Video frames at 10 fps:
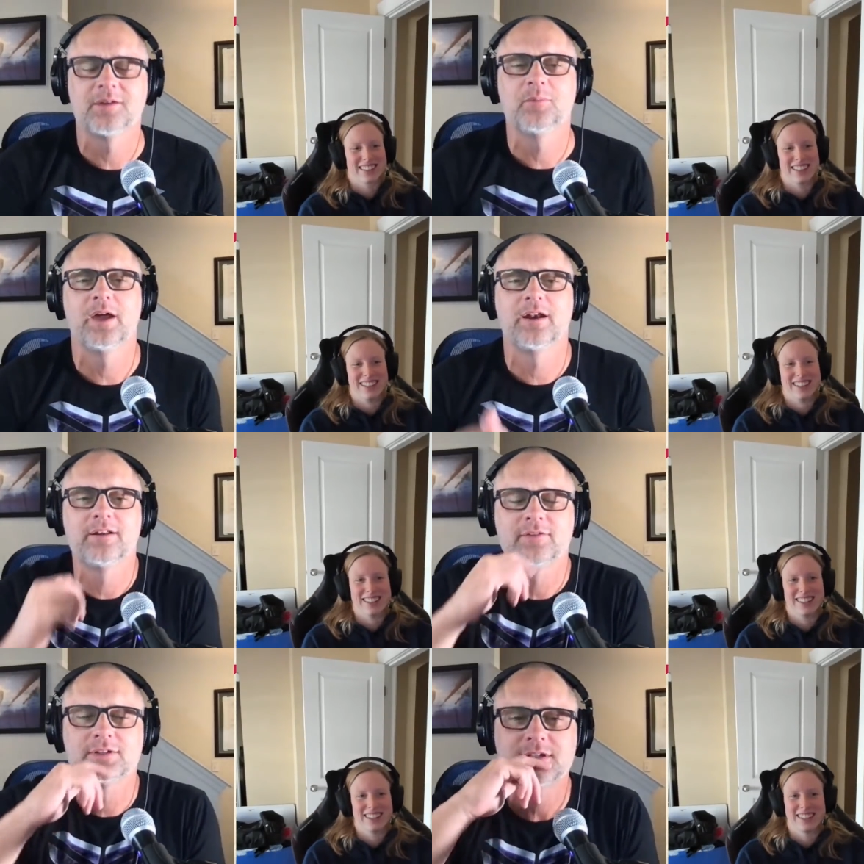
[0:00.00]

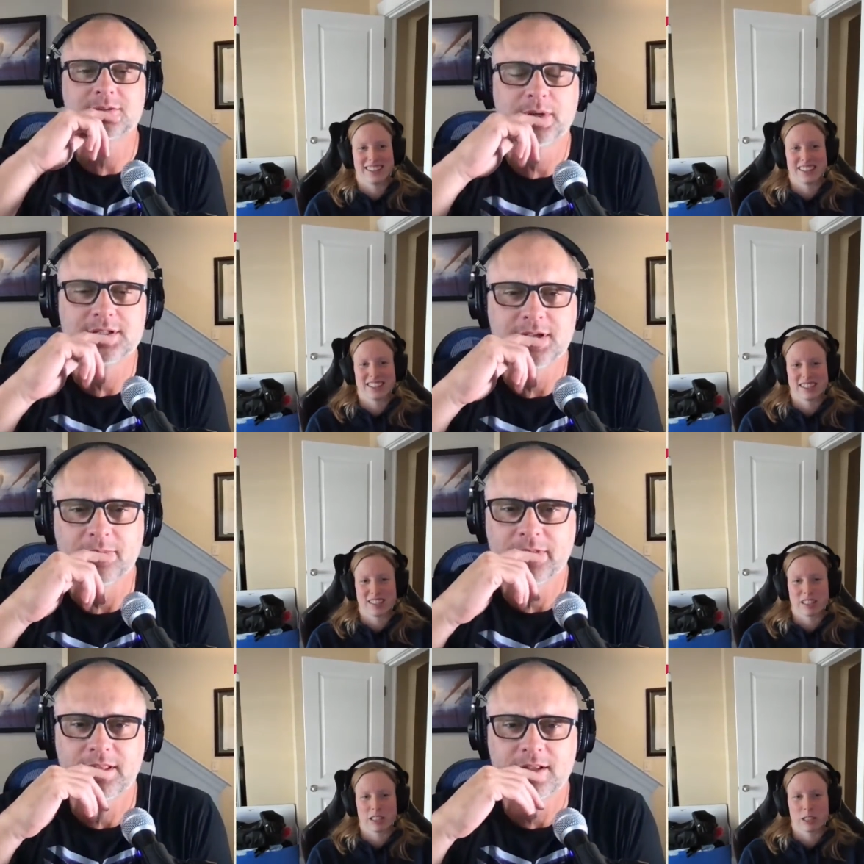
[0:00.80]
Speaker 1: competitive. Has this been
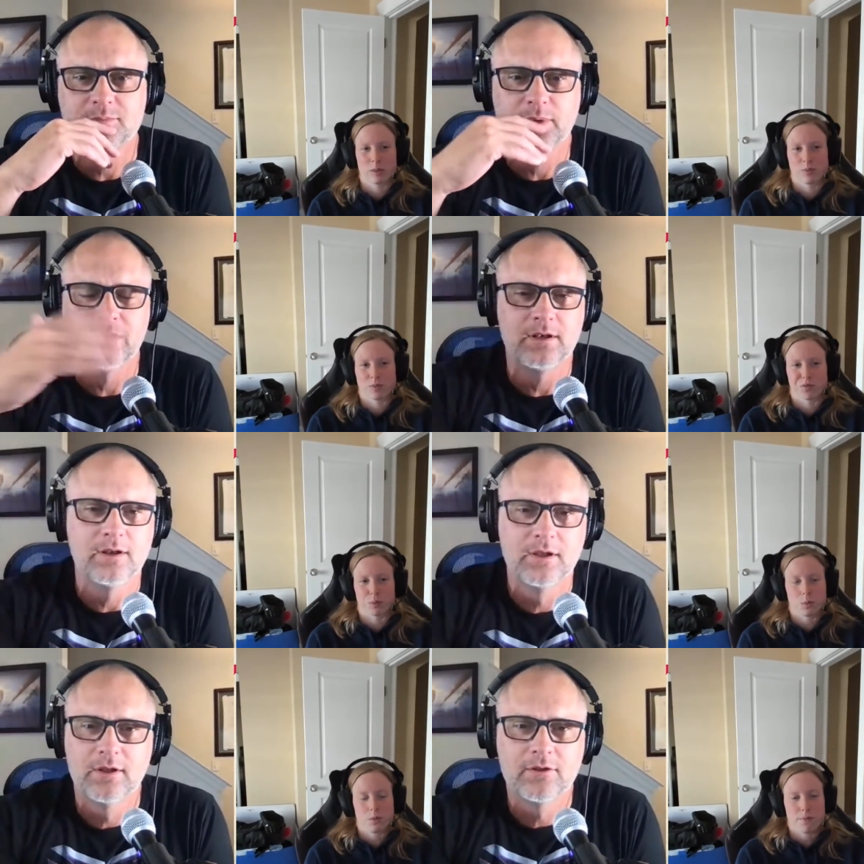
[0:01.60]
something that's
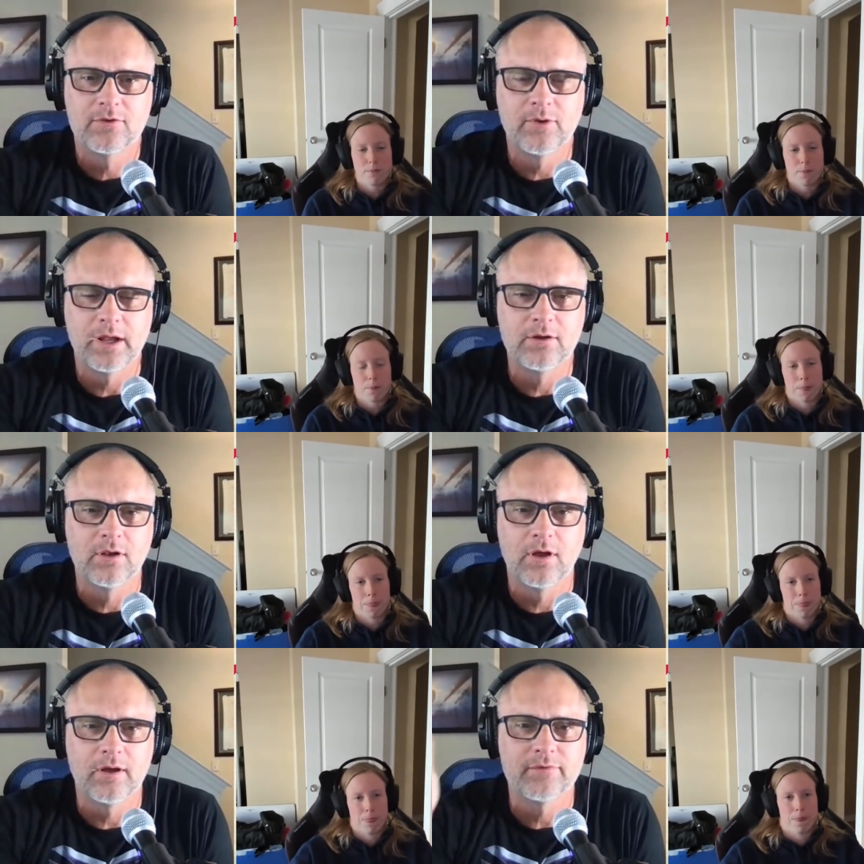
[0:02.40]
been throughout
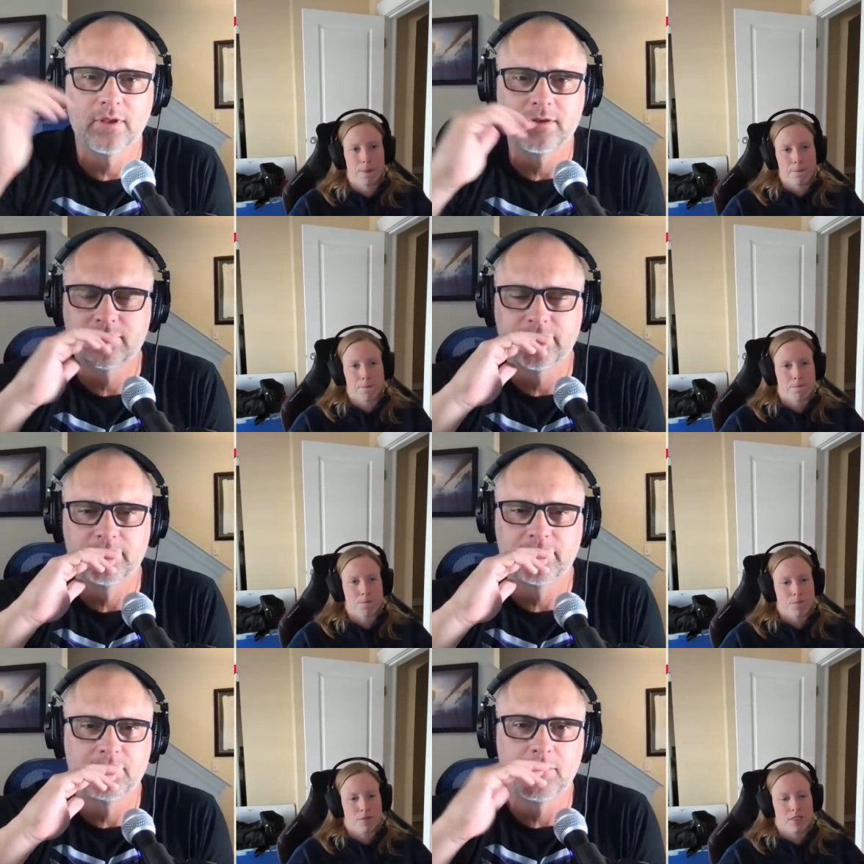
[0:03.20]
your life, like
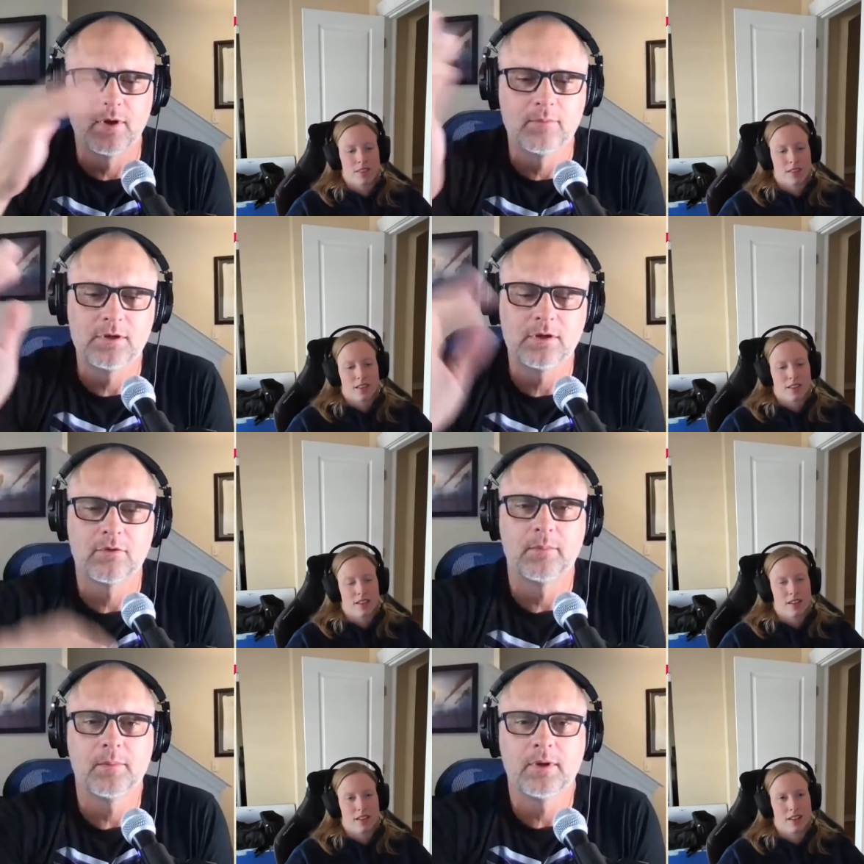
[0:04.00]
from from the moment you
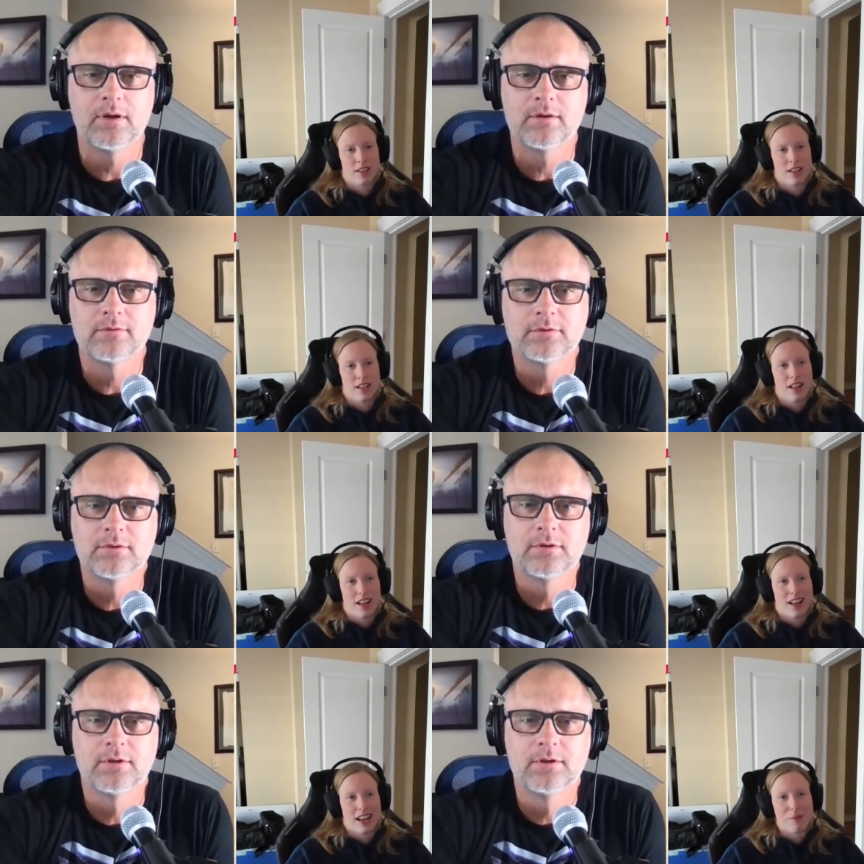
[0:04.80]
can remember?
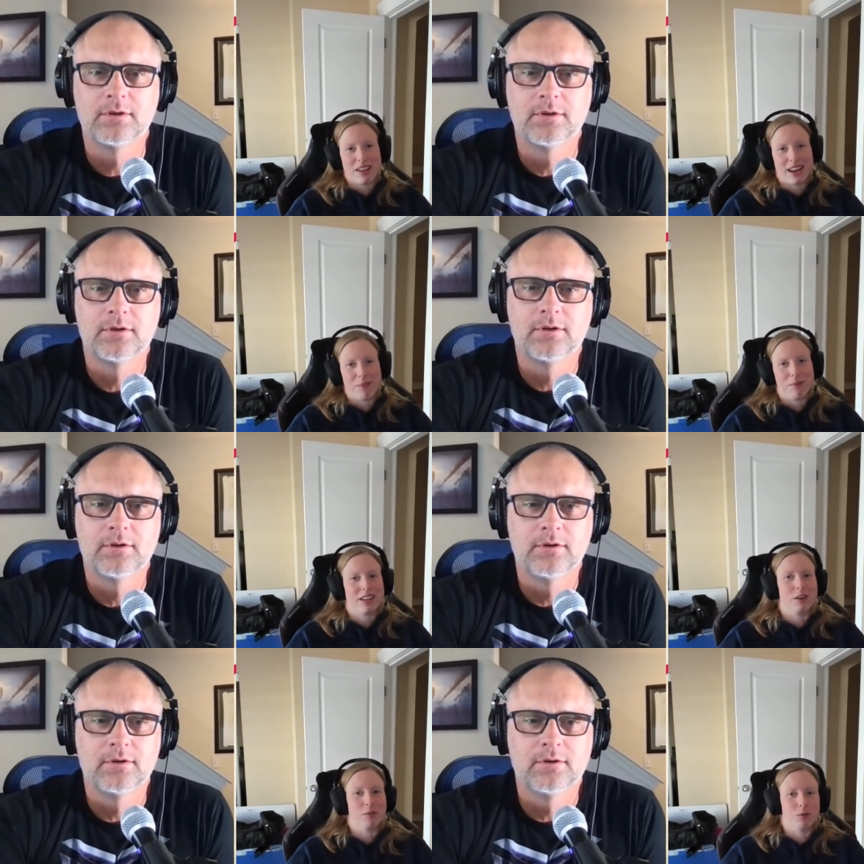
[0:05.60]
Speaker 2: I mean, I'm
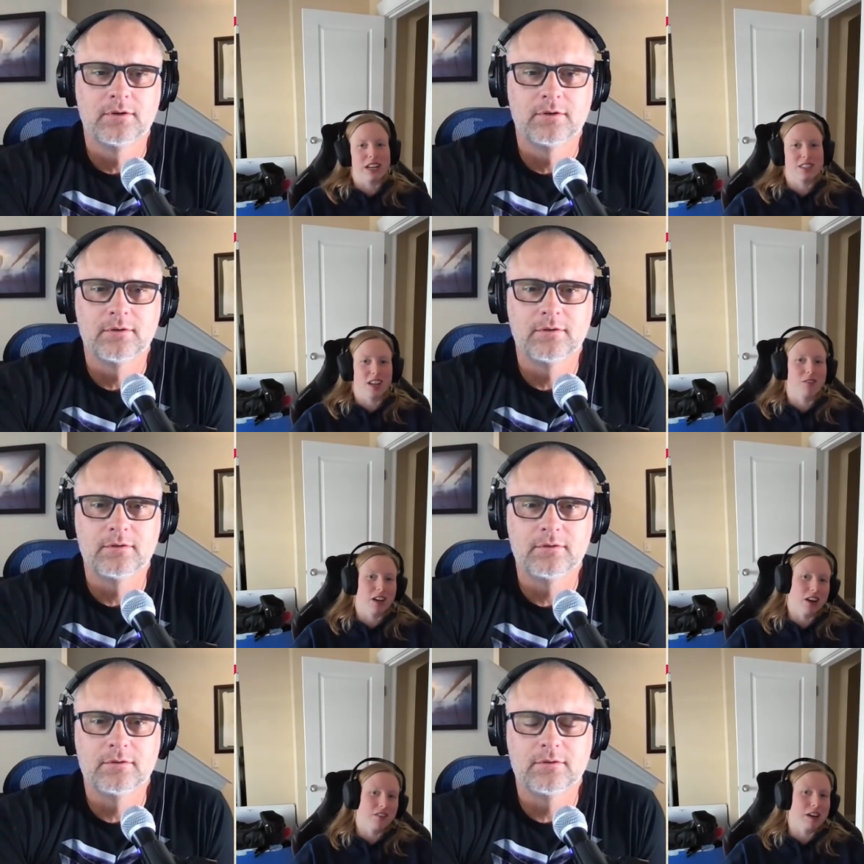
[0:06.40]
like a race on
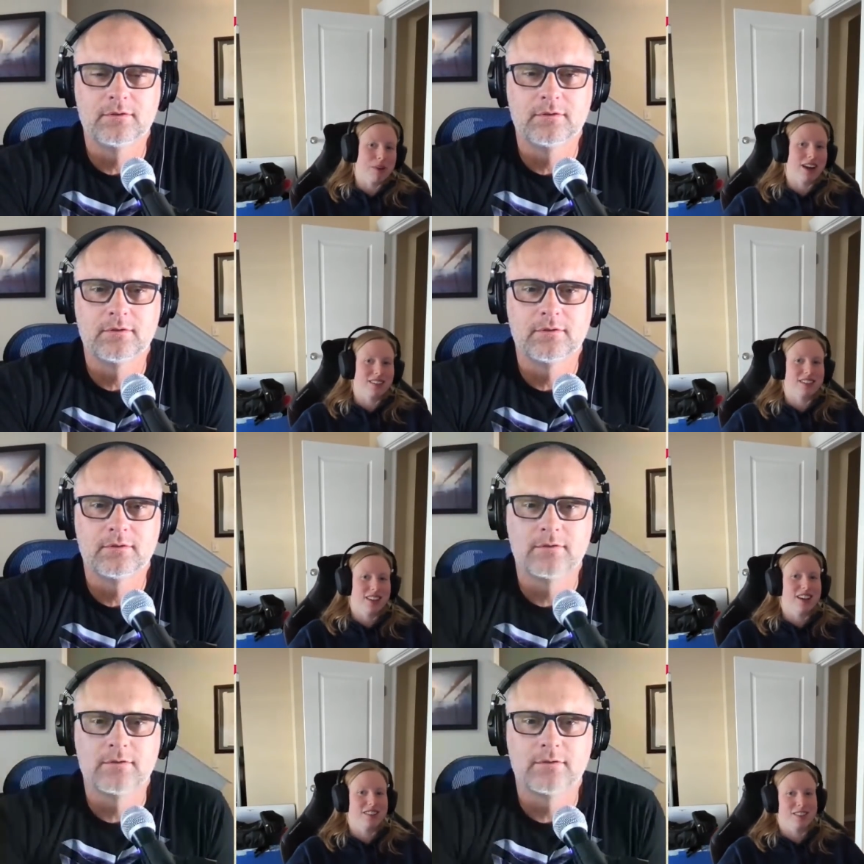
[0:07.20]
recovery
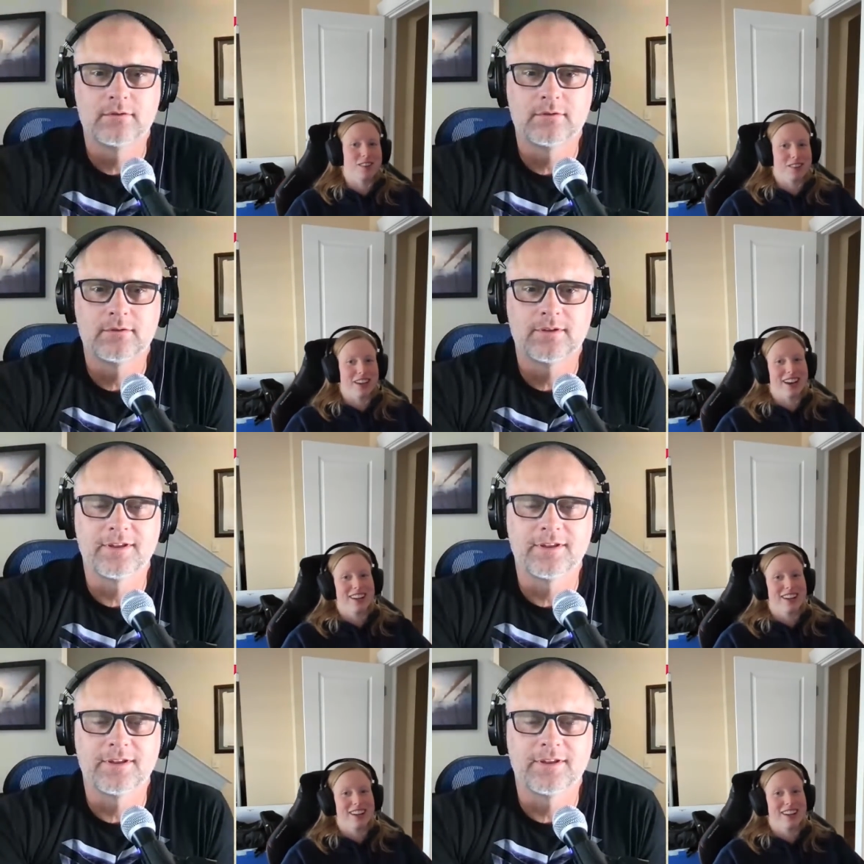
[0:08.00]
practice day, so yeah.